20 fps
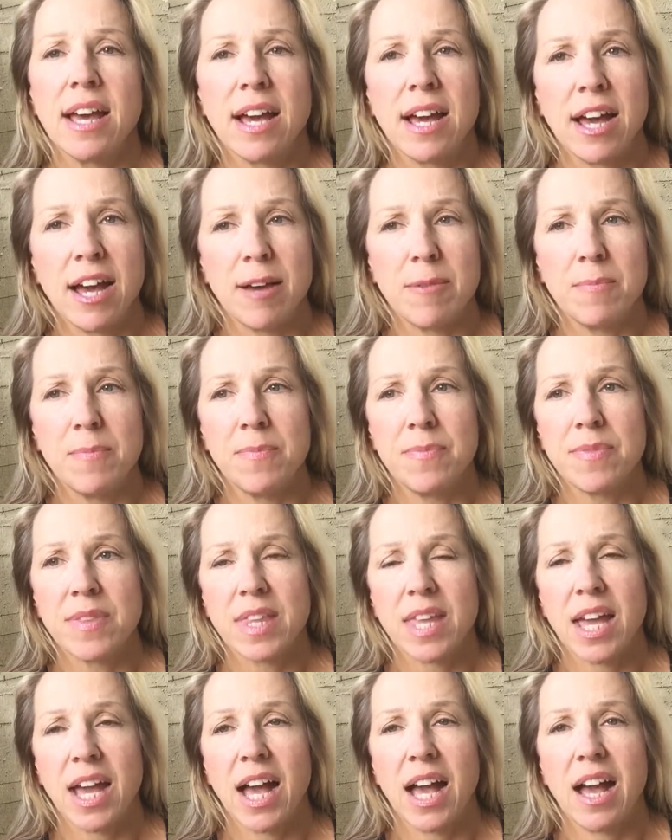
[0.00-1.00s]

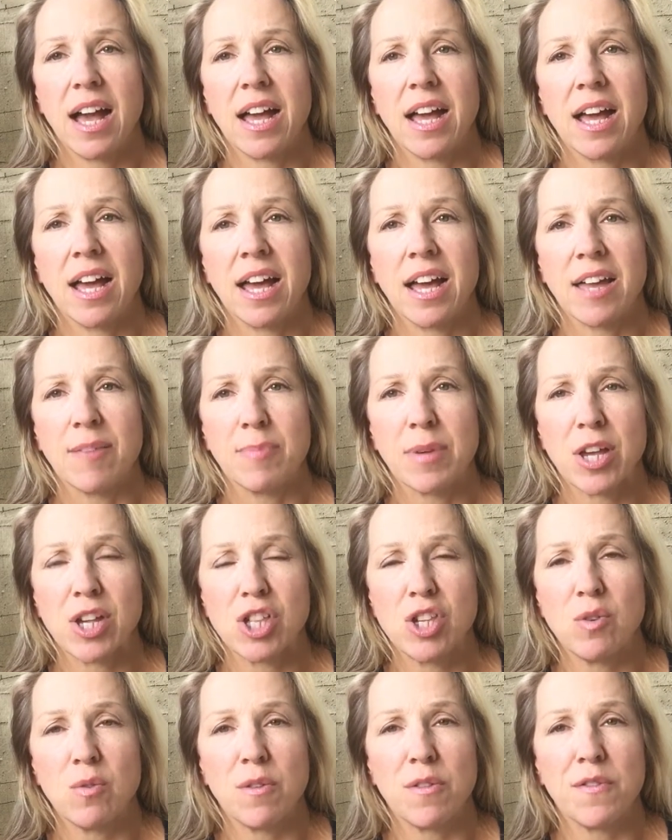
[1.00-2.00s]

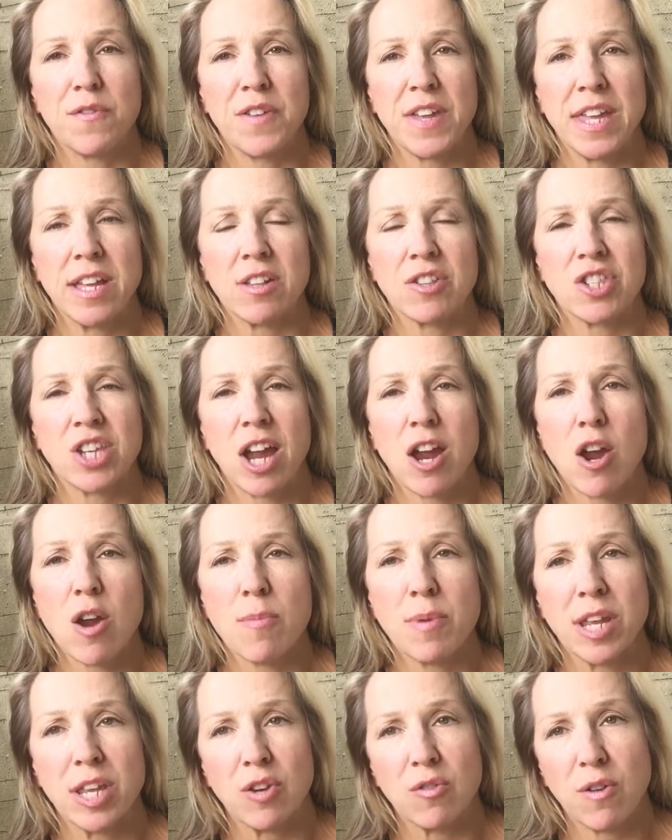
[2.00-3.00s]
because you will feel
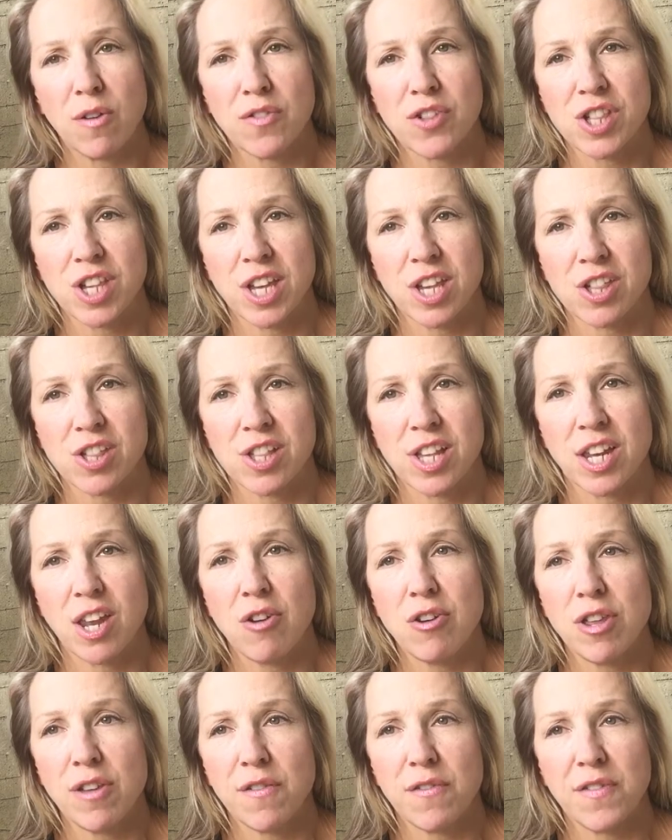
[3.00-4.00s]
terrible in your off season and
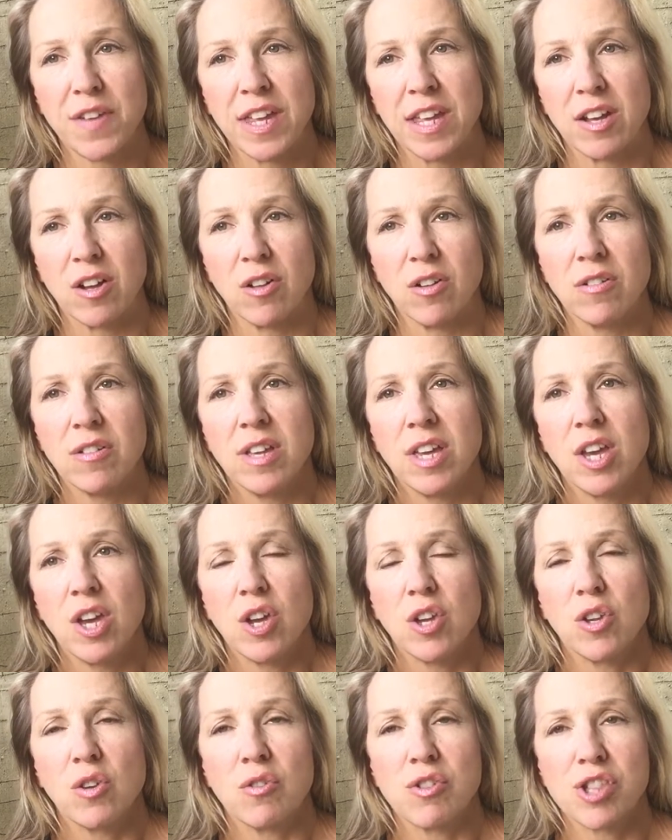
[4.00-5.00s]
only feel
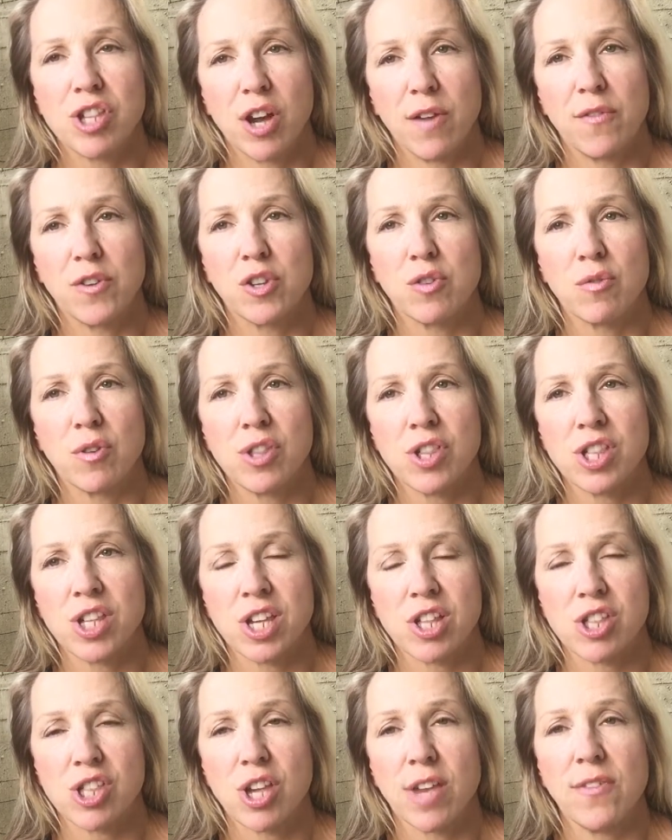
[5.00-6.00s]
yourself when you're on
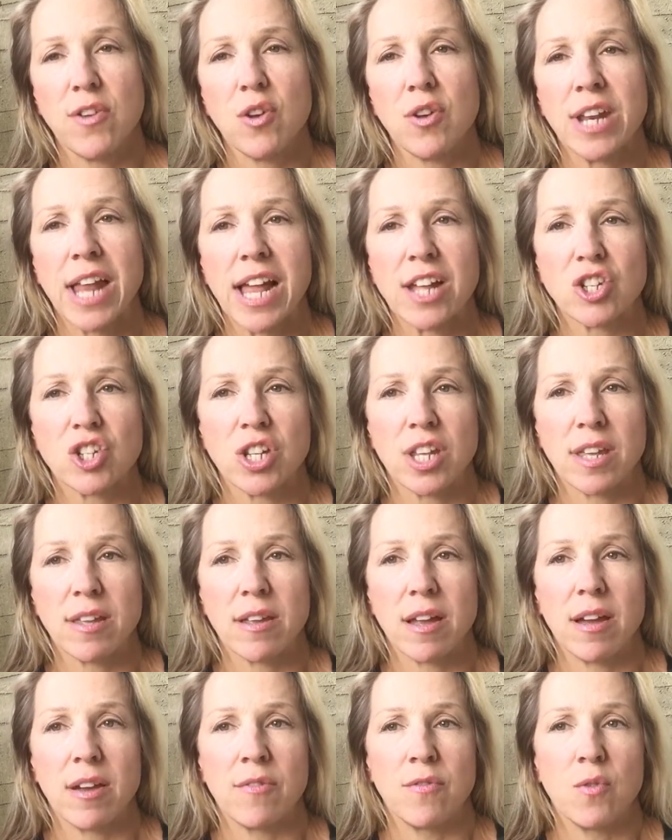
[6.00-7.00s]
season. So if you can
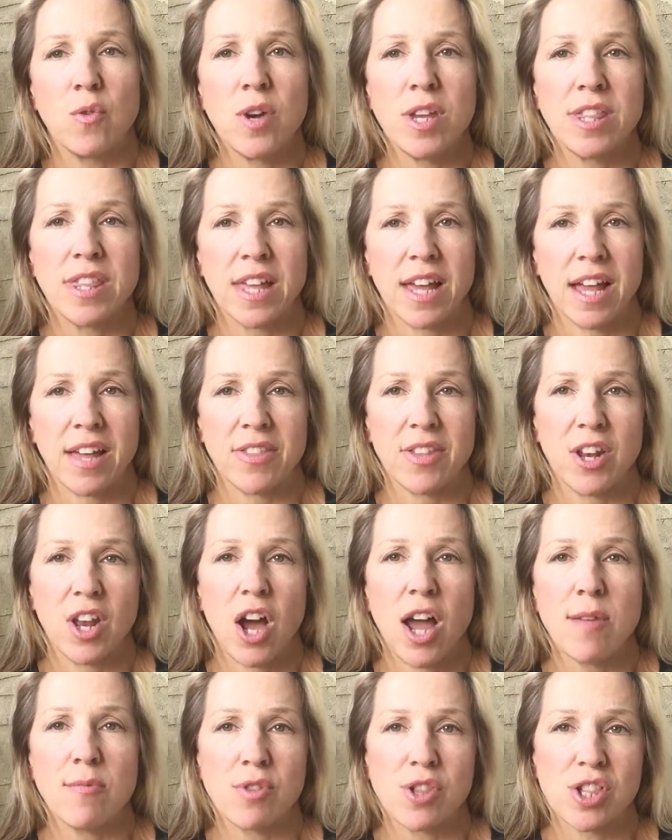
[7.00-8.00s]
actually avoid that, then
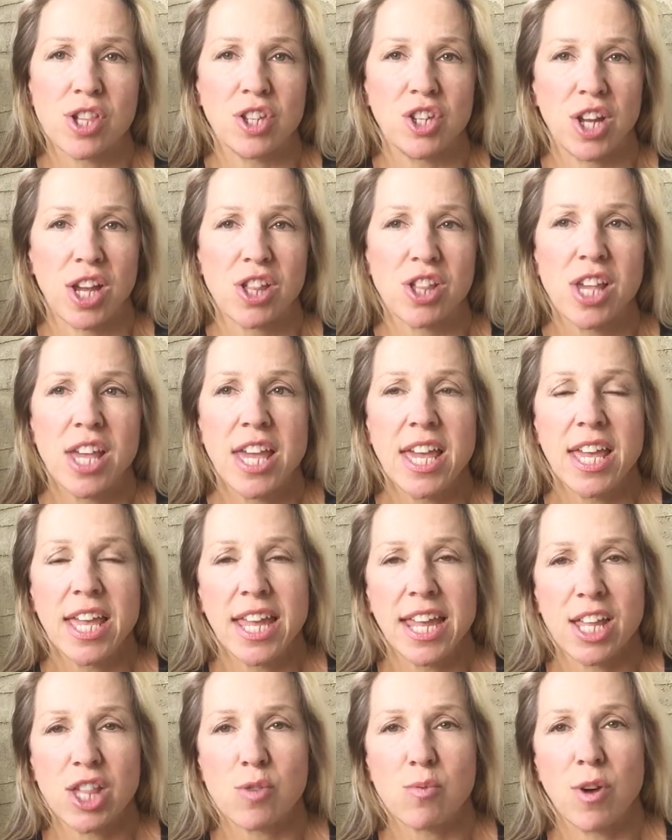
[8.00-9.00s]
I would suggest
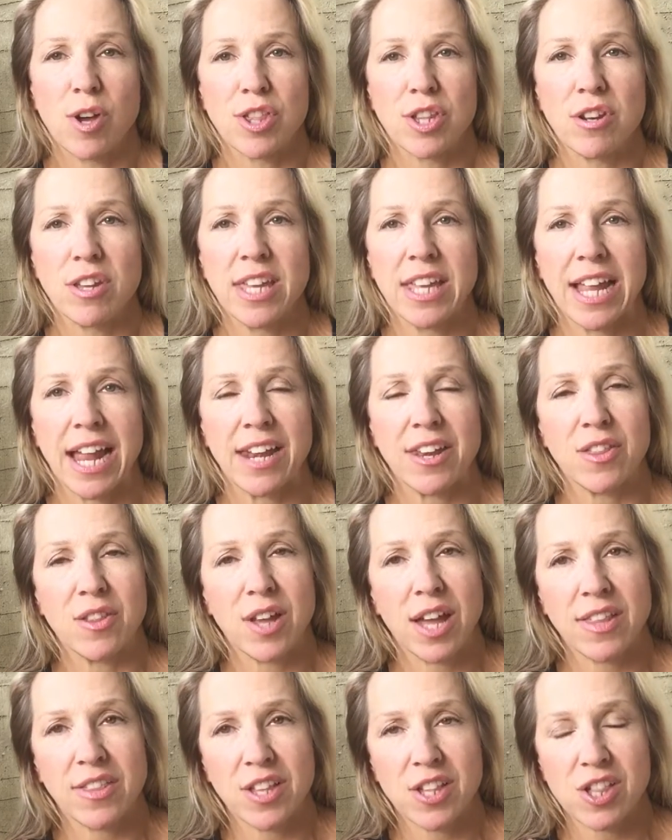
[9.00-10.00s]
it's worth looking at.
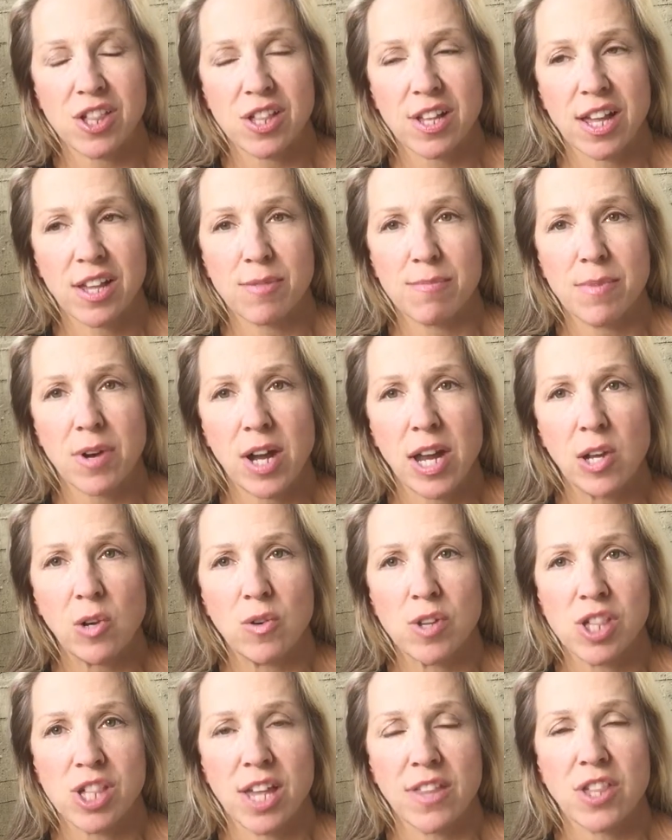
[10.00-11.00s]
And this, as Maia
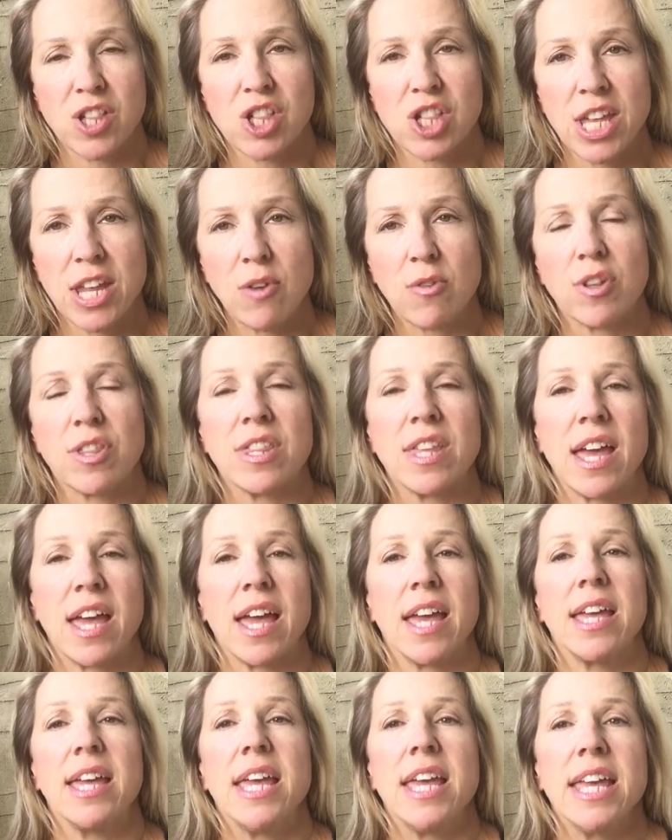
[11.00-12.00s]
Lloyd said, the secret
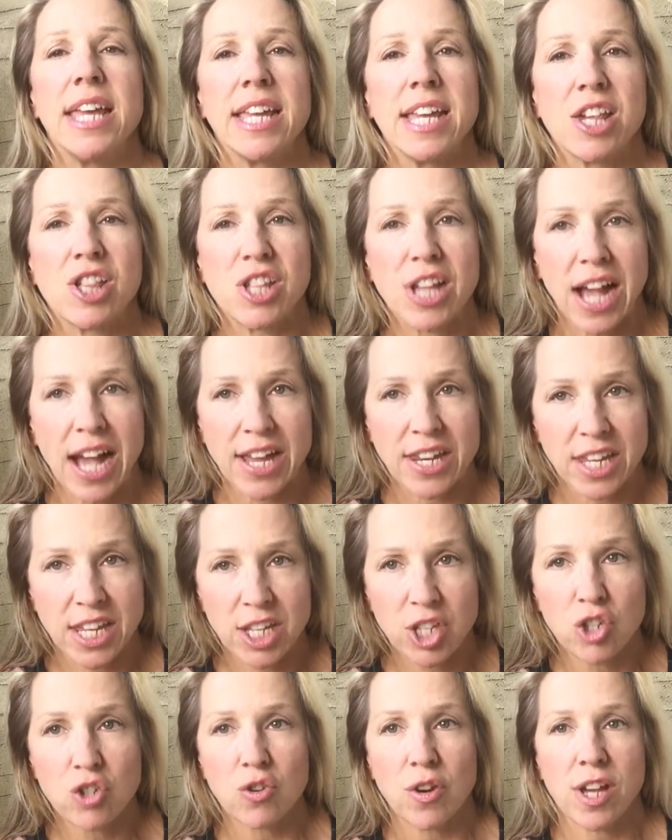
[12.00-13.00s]
there is to add
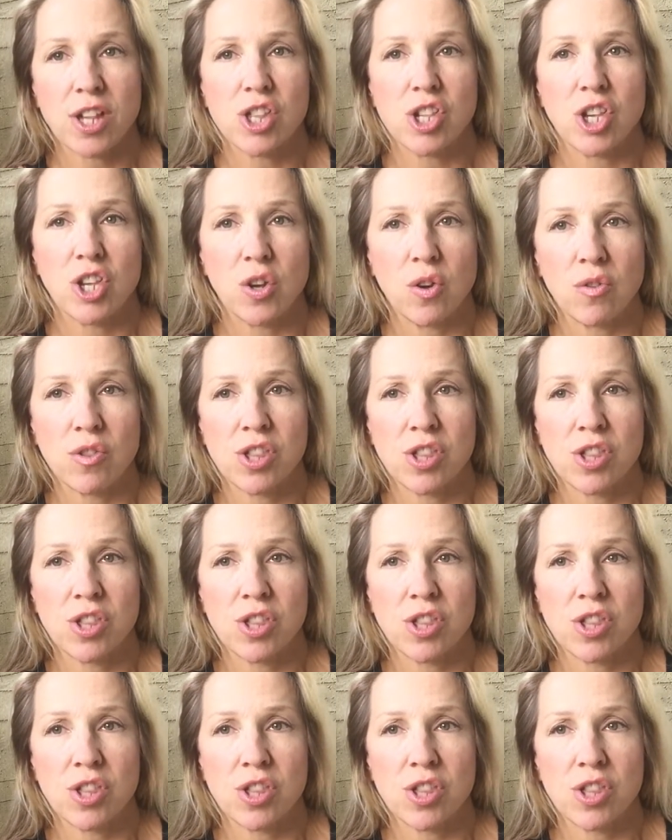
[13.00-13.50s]
interest to your